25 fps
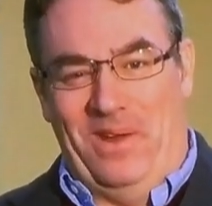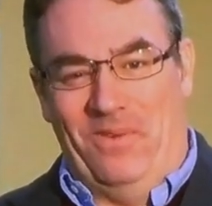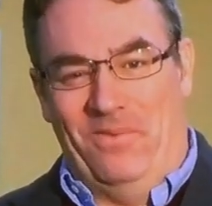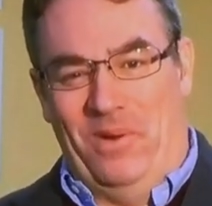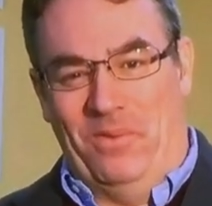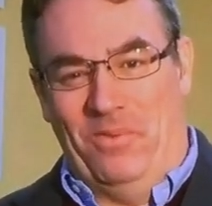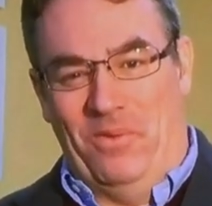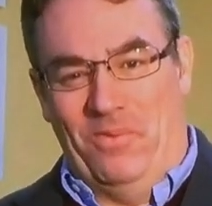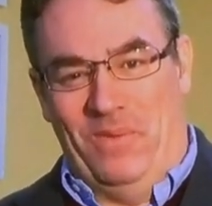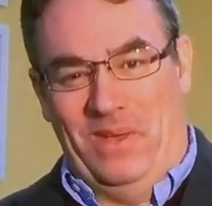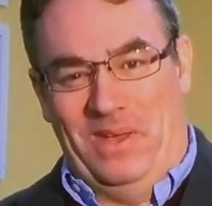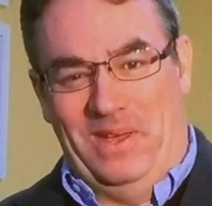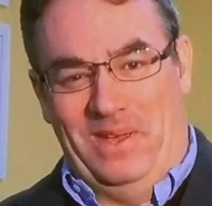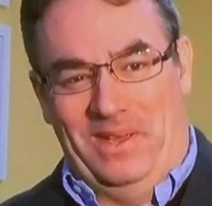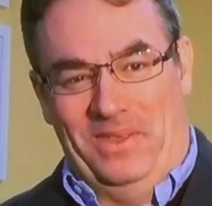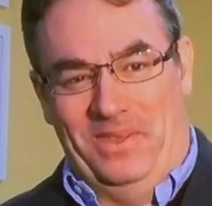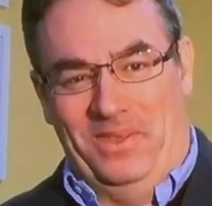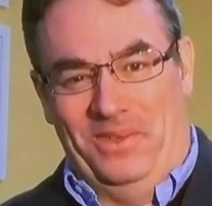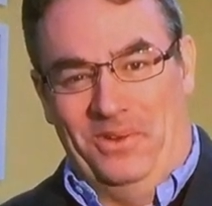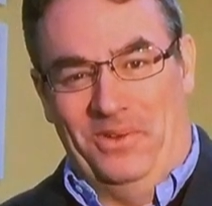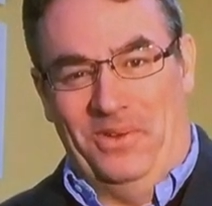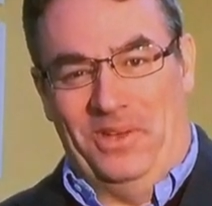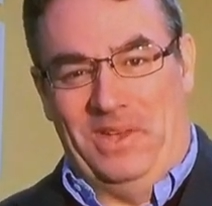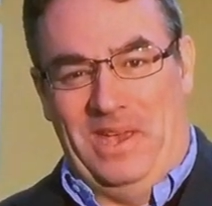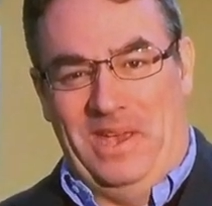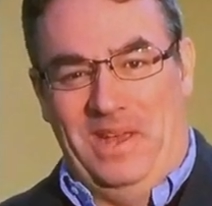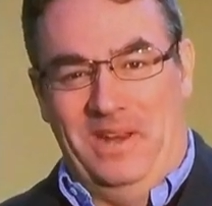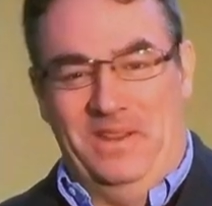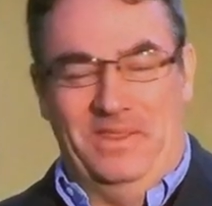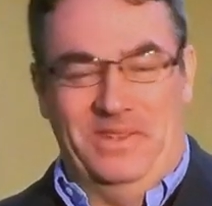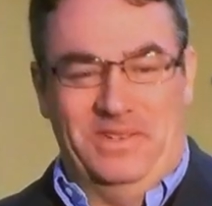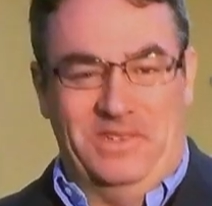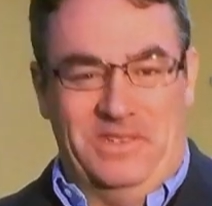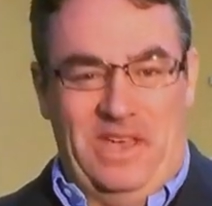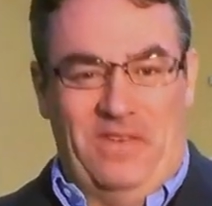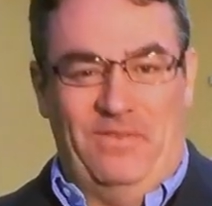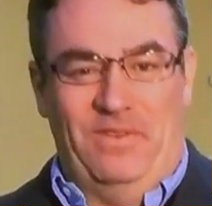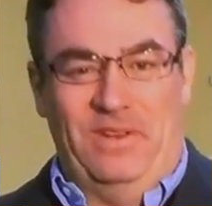I remember being a little kid in
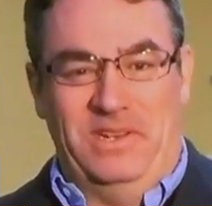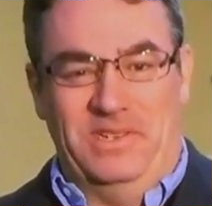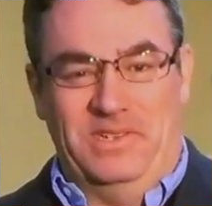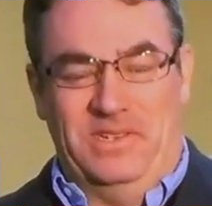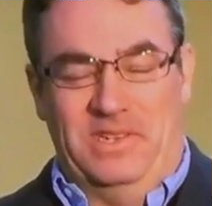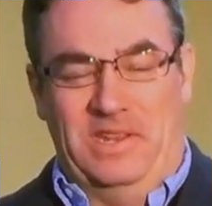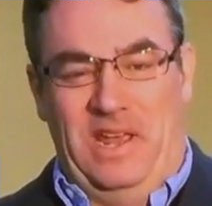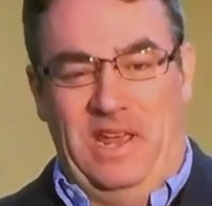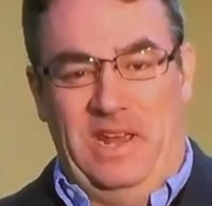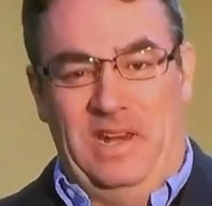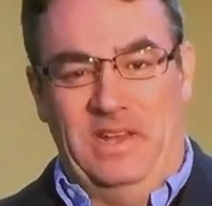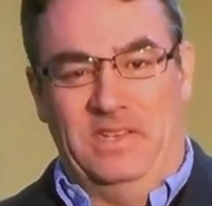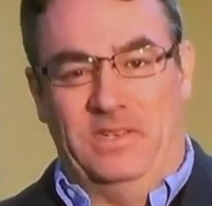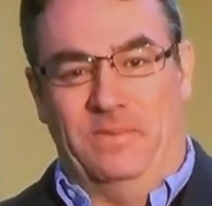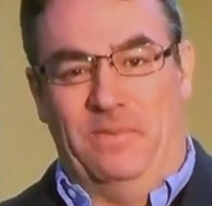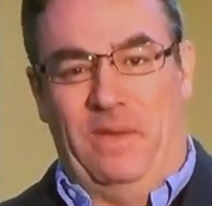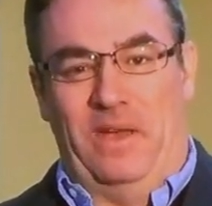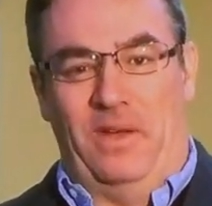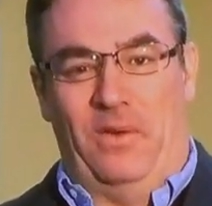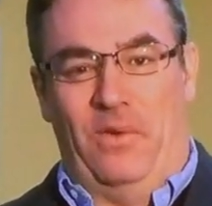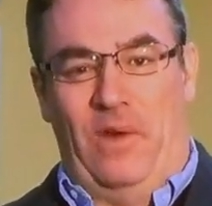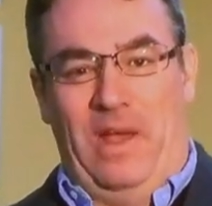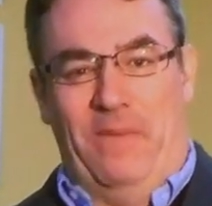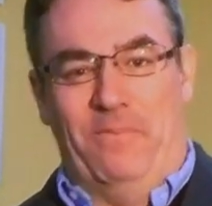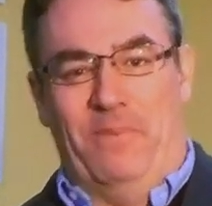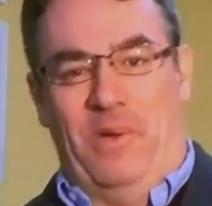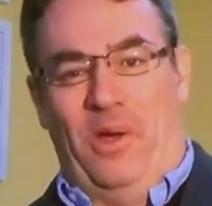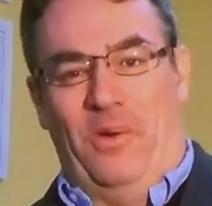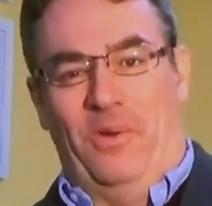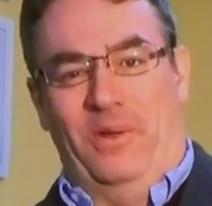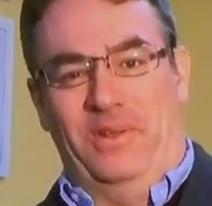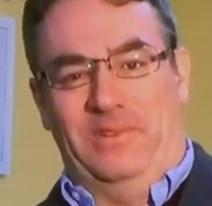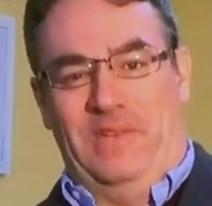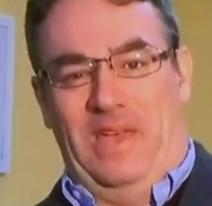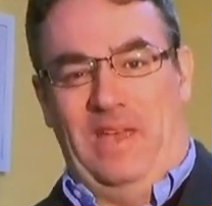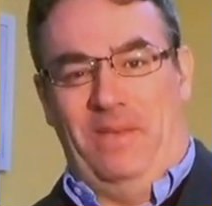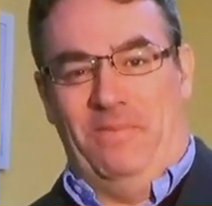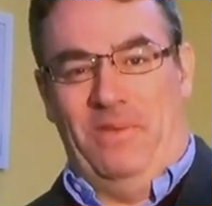the 70s and 80s, and my grandpa
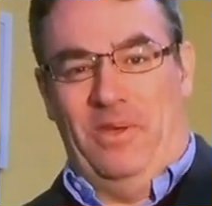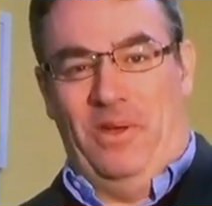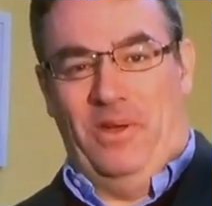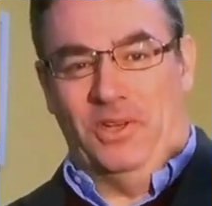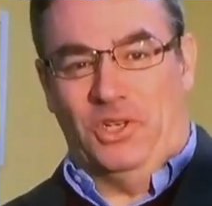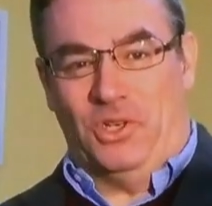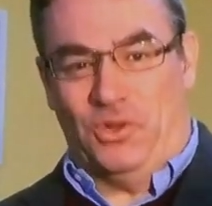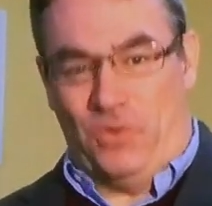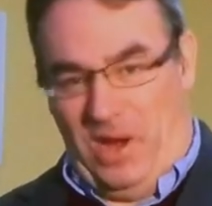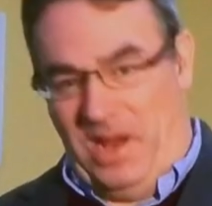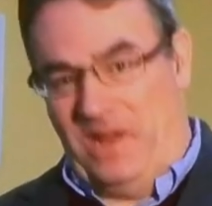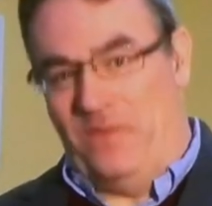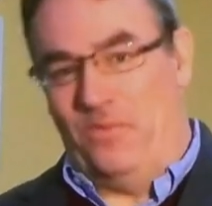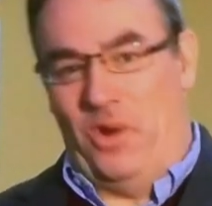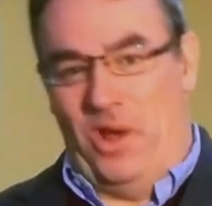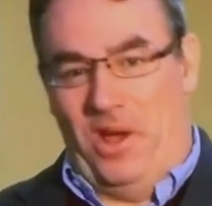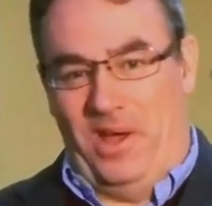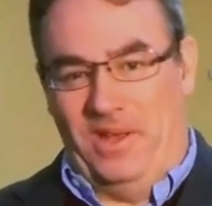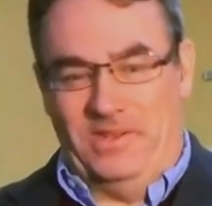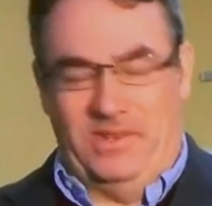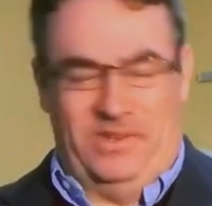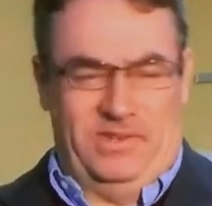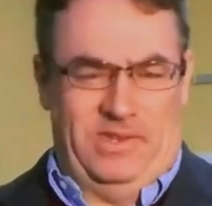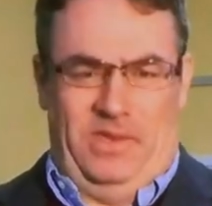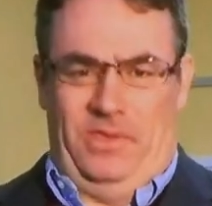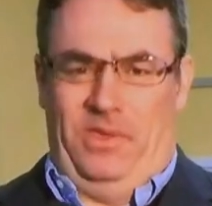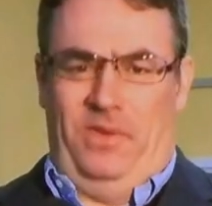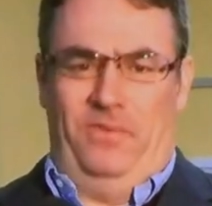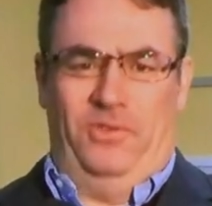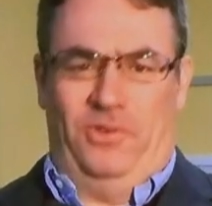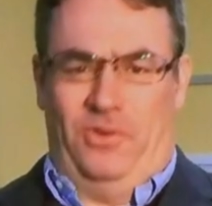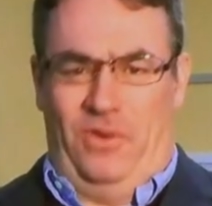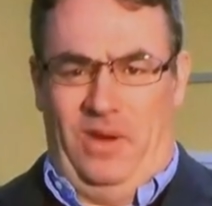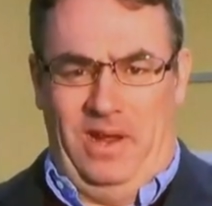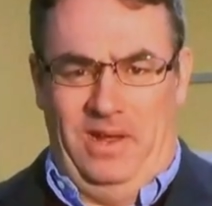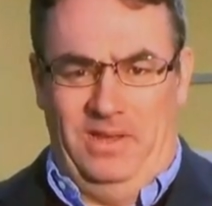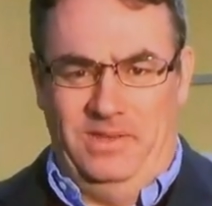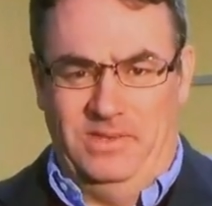would take me on train rides because I love
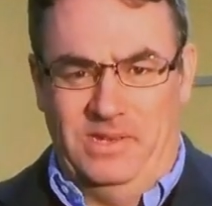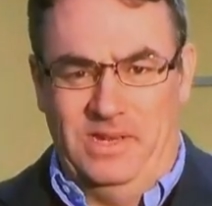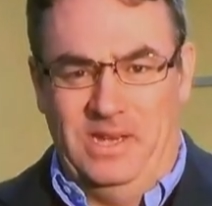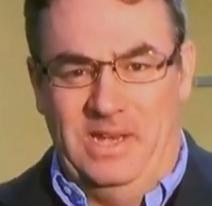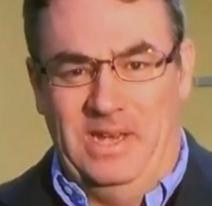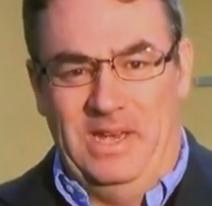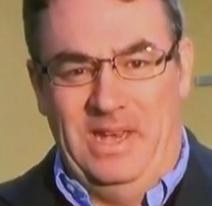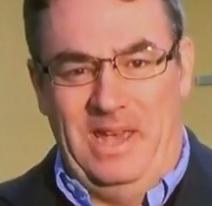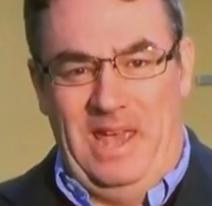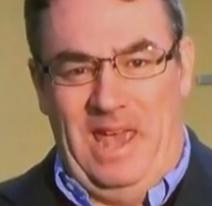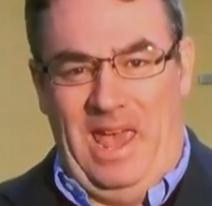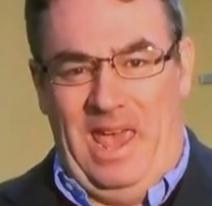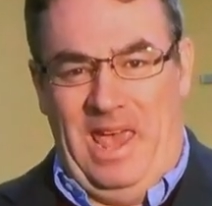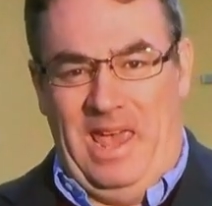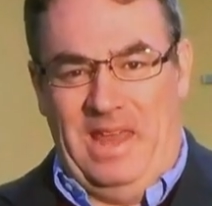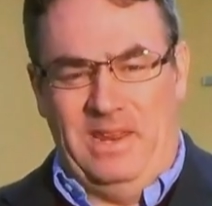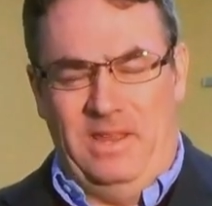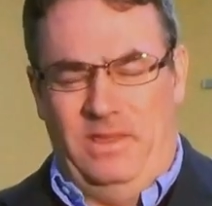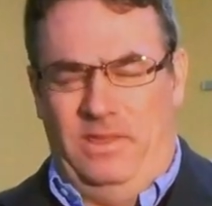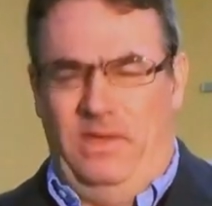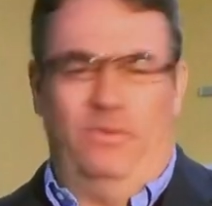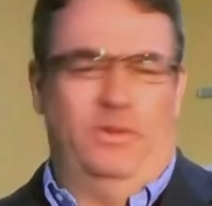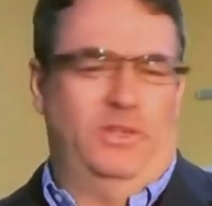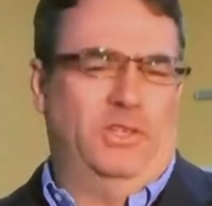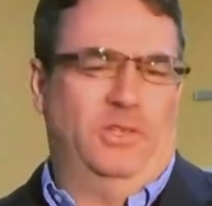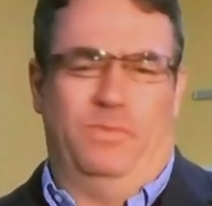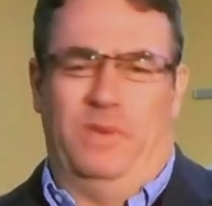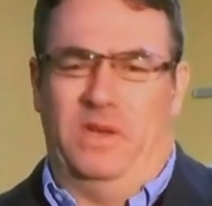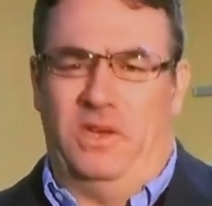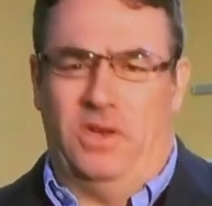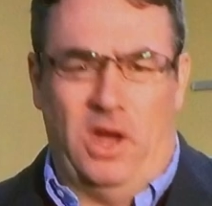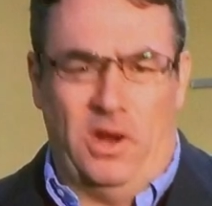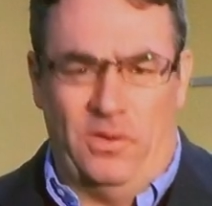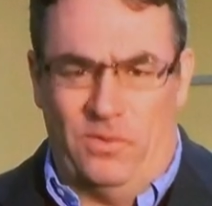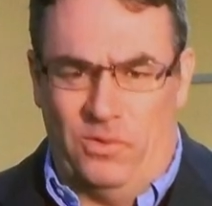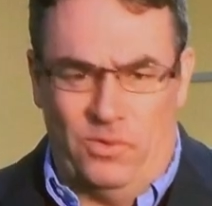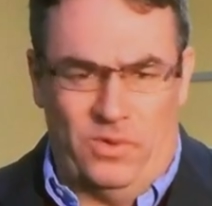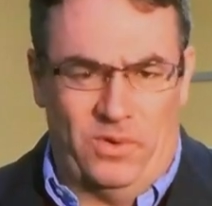trains and they would just be
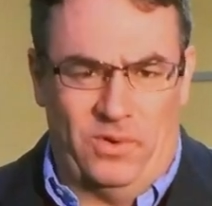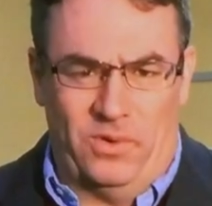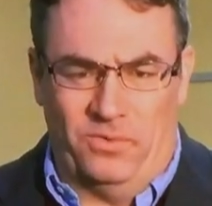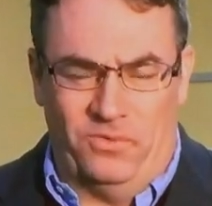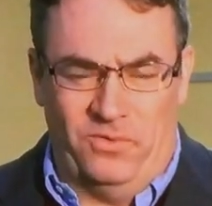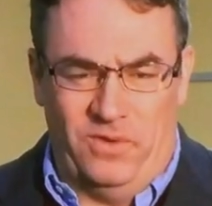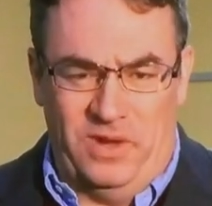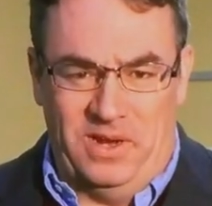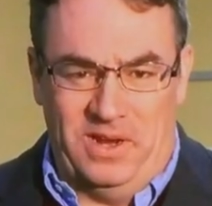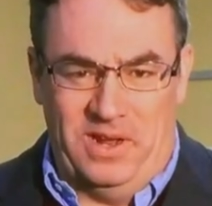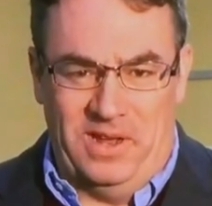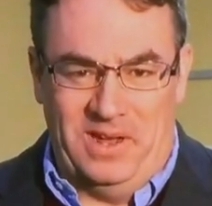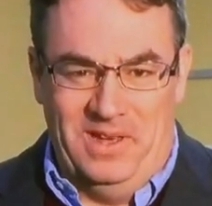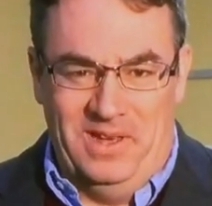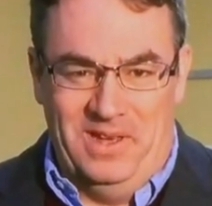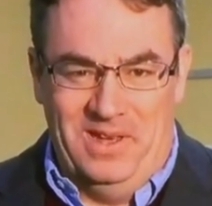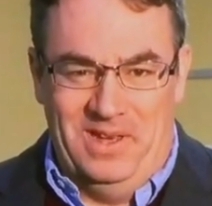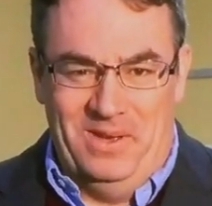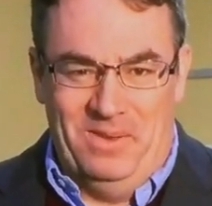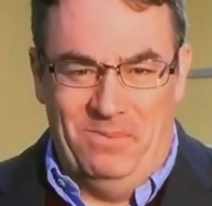covered with graffiti.